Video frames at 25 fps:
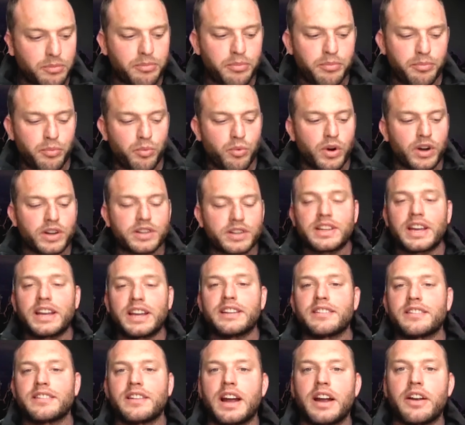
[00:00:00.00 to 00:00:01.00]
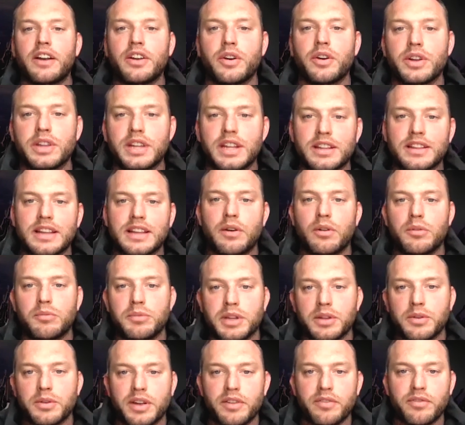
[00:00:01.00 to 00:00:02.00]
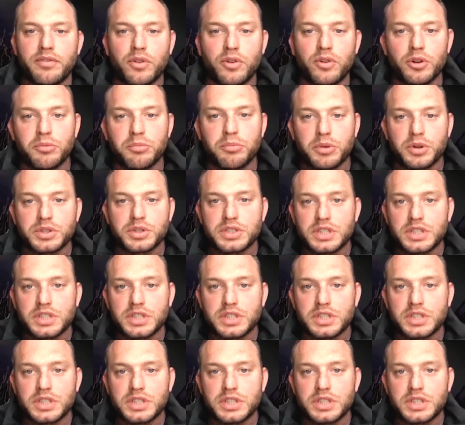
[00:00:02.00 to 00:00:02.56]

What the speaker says: worst case scenario, I think that would be the way forward. But